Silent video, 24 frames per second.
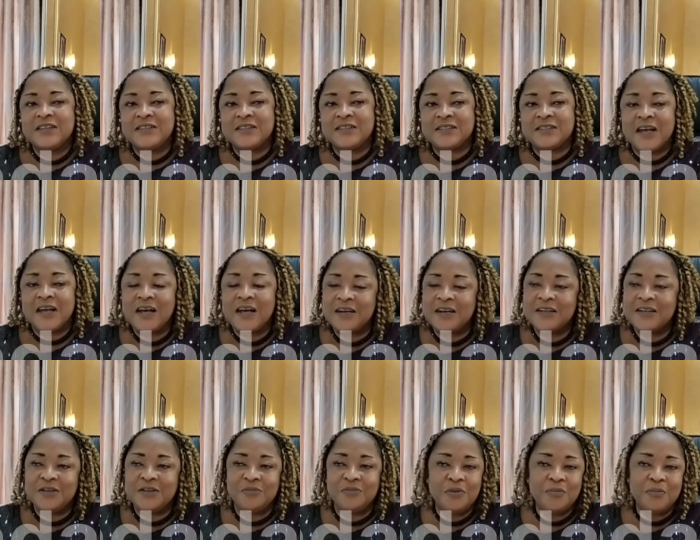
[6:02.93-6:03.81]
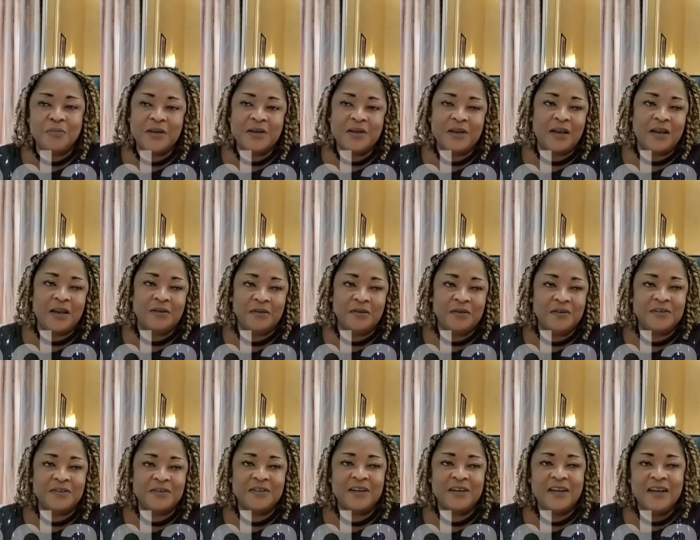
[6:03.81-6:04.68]
he's carrying the women
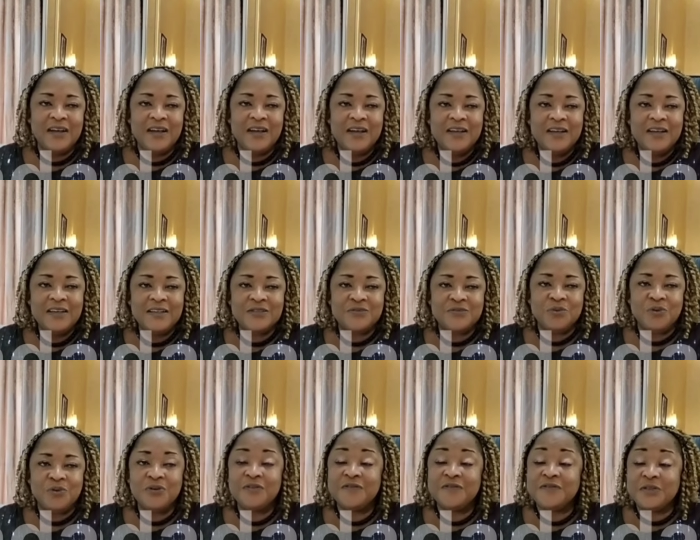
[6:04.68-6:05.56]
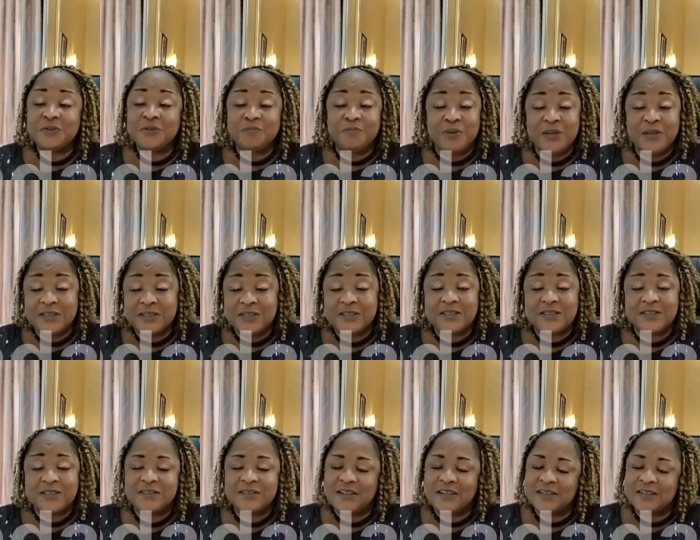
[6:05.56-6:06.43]
along is one of the best
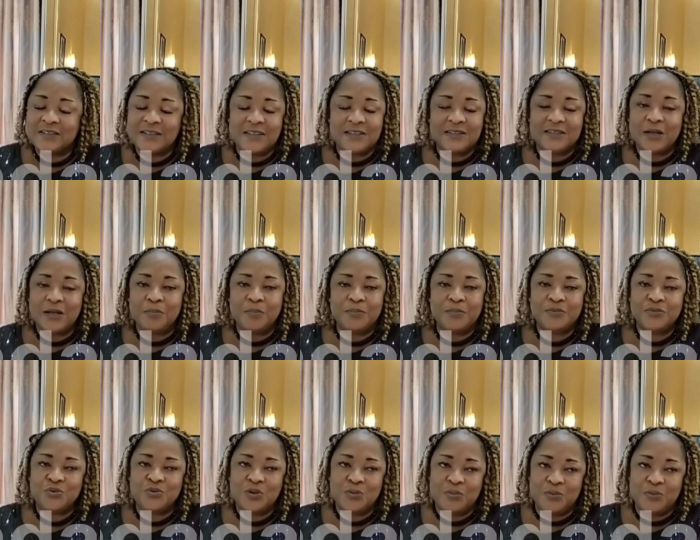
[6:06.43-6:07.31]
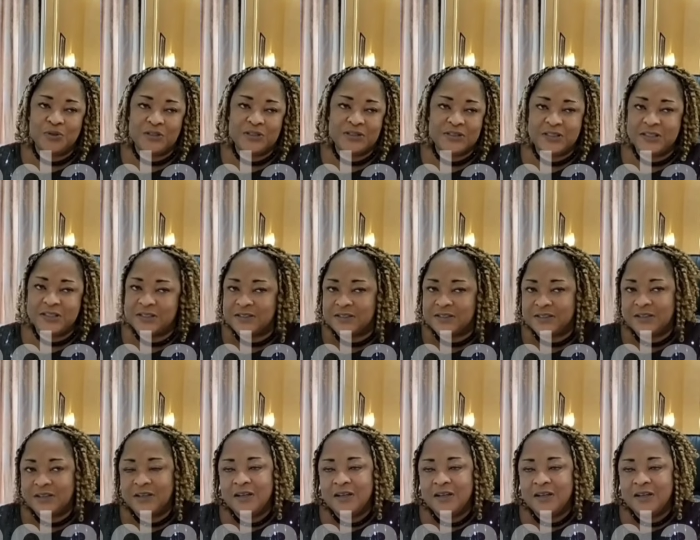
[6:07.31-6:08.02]
that has happened to Ebonyi State.